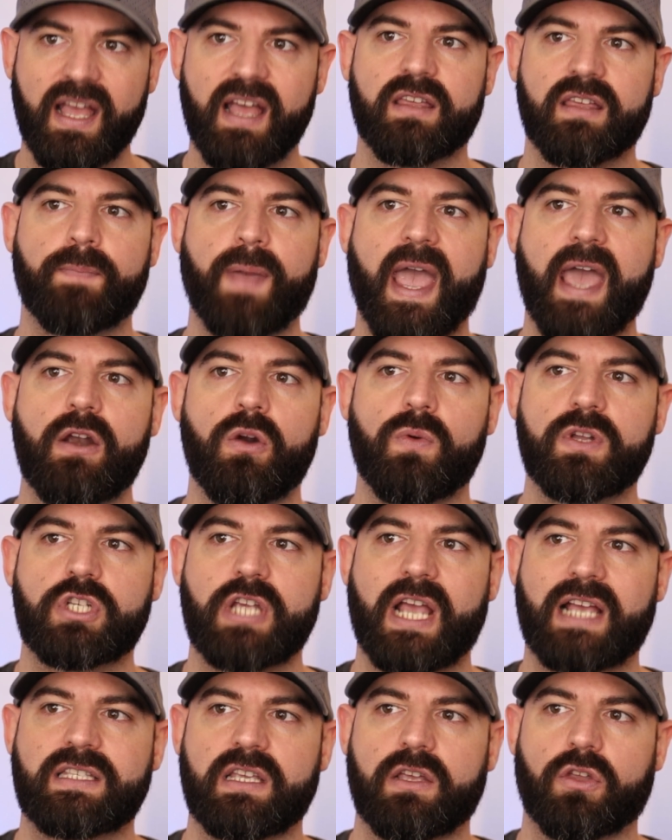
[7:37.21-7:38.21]
The panel, which
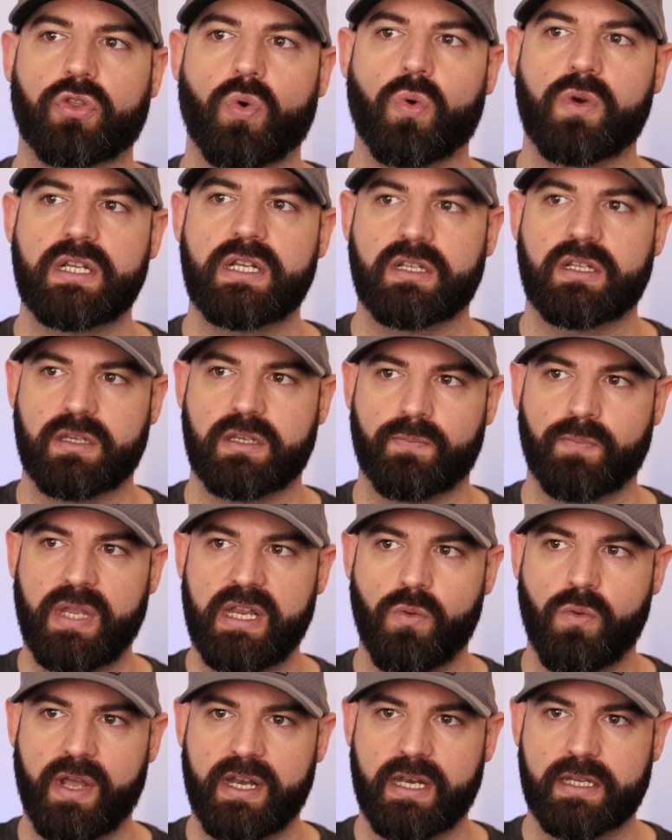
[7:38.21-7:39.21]
has the authority to
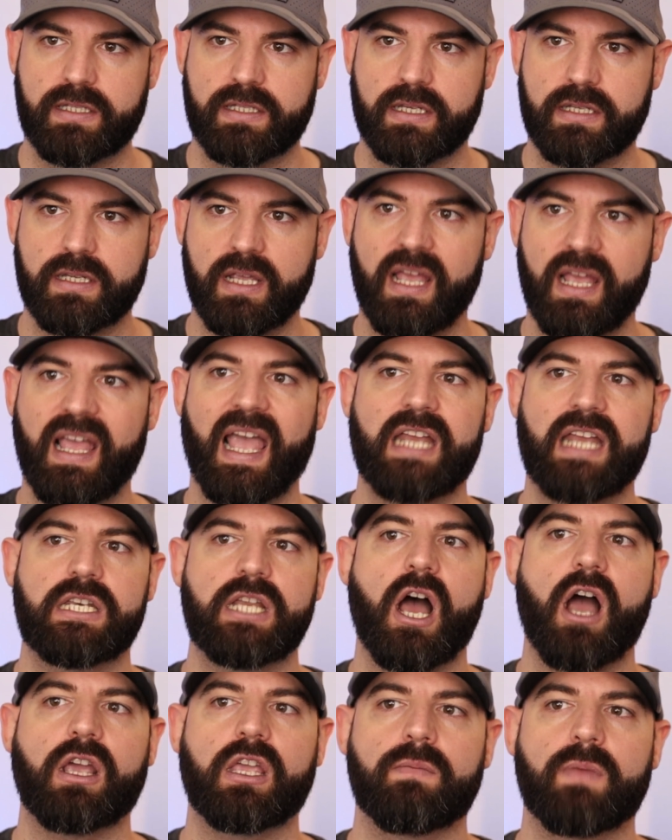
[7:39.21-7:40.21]
subpoena witnesses and
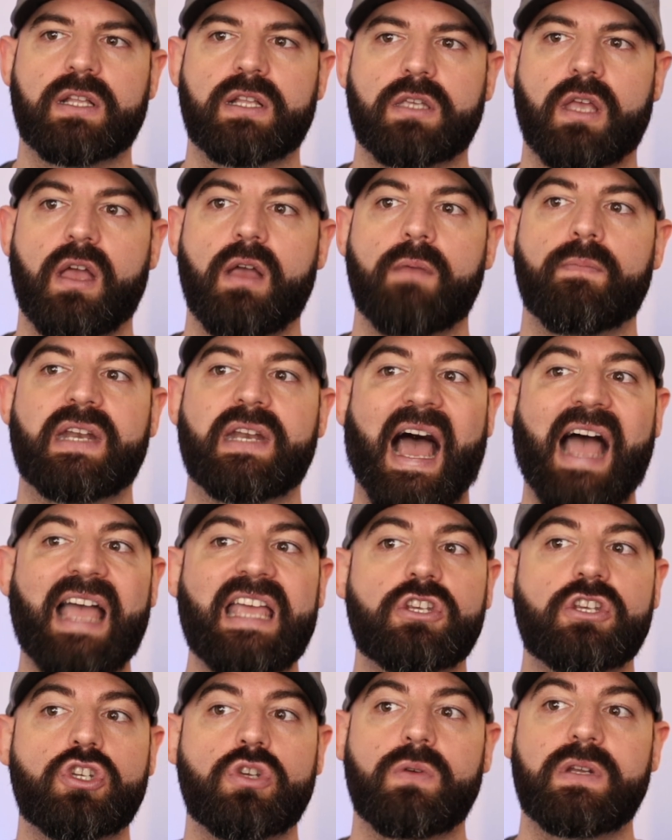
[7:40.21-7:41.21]
documents, but not
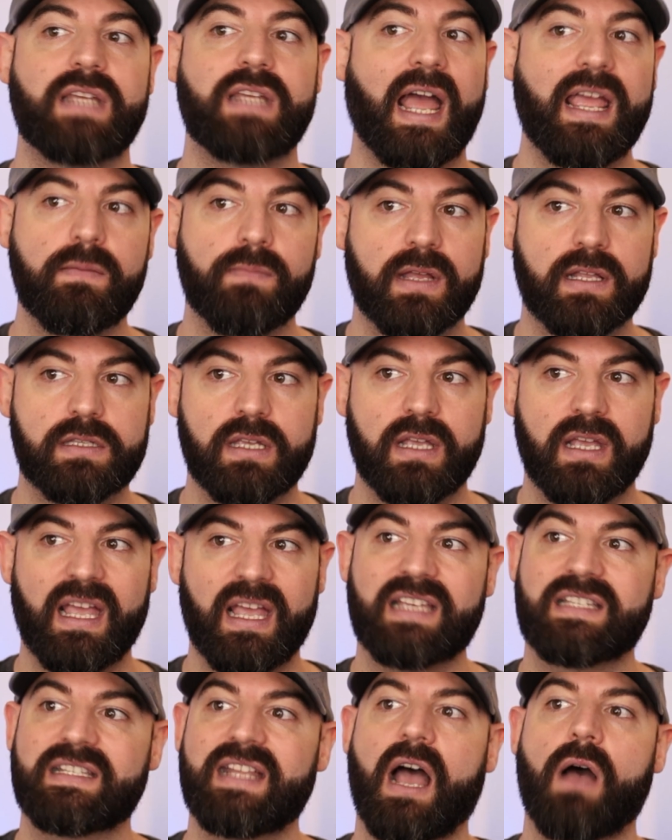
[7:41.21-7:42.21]
issue indictments,
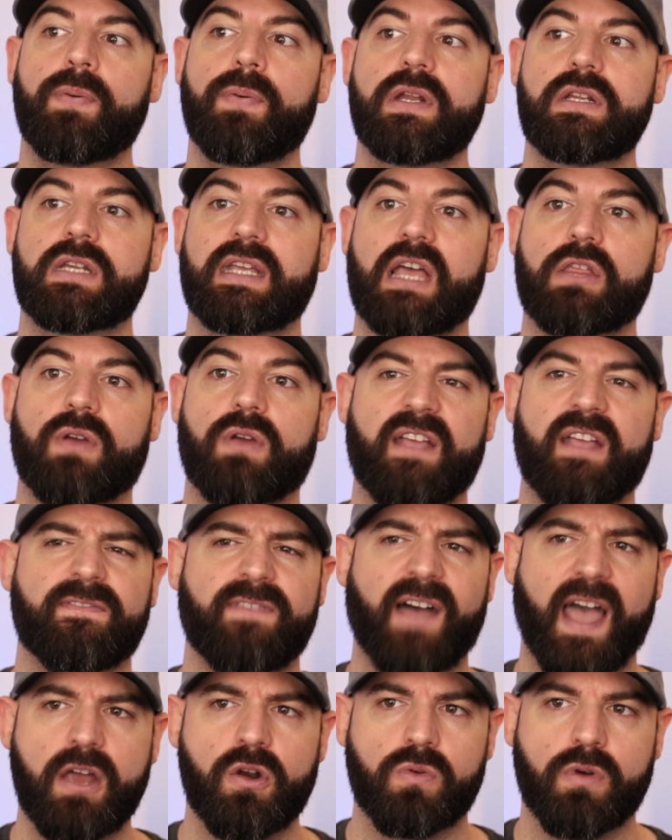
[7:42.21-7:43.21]
is now putting together a
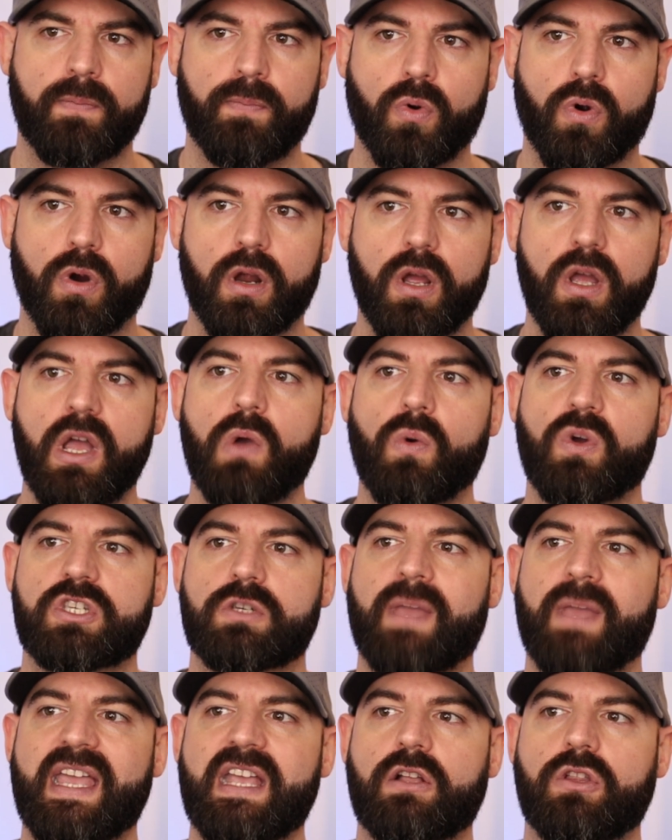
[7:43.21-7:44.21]
final report, which
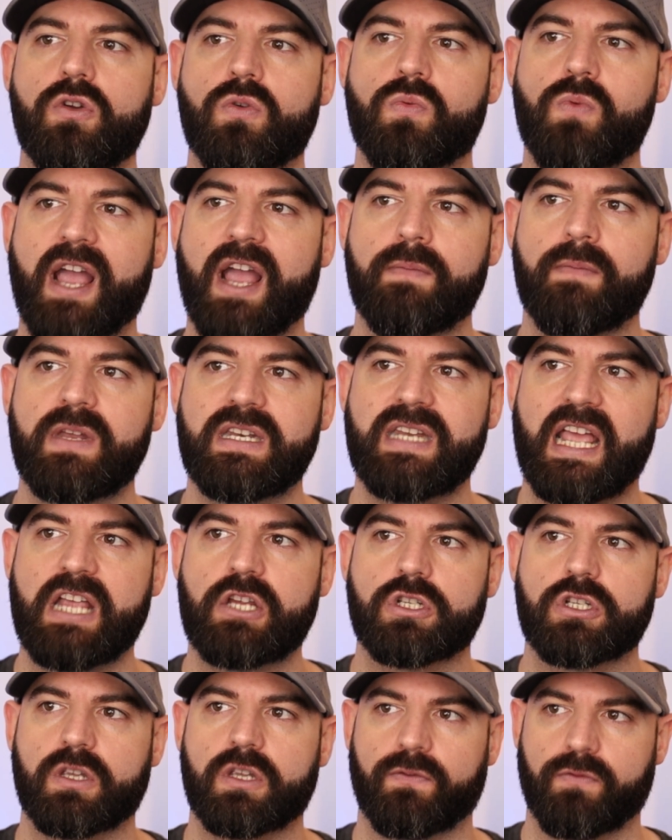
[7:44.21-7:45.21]
may include
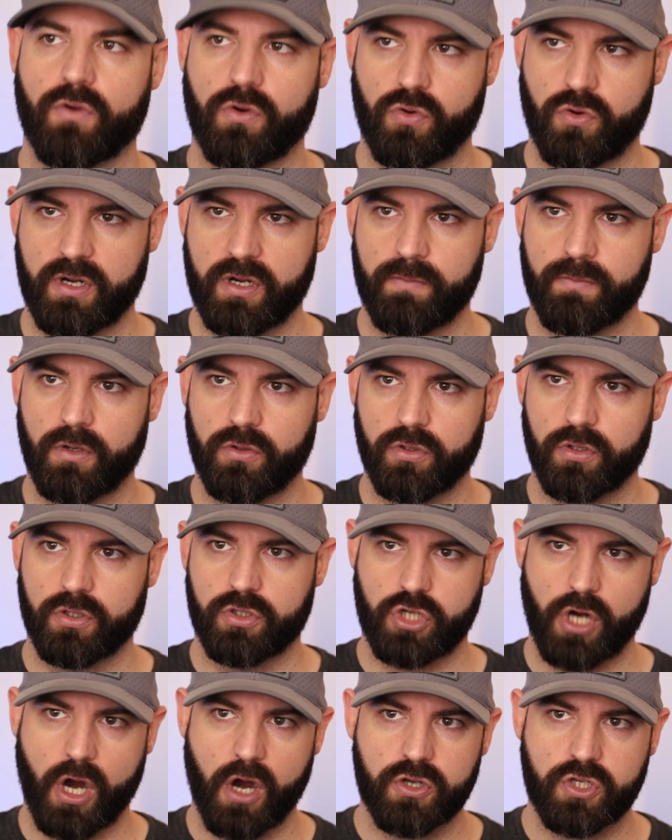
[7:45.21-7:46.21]
recommendations for criminal
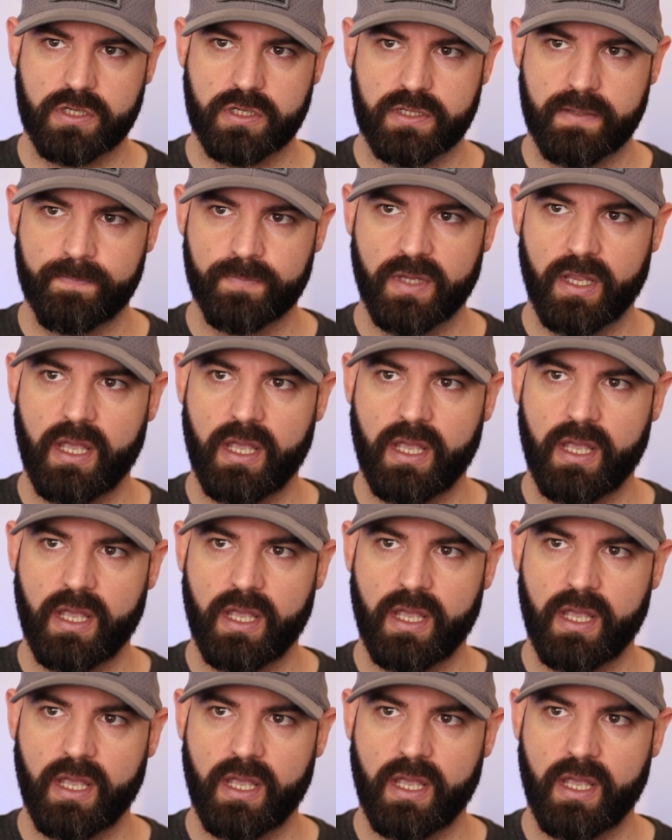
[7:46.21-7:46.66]
charges.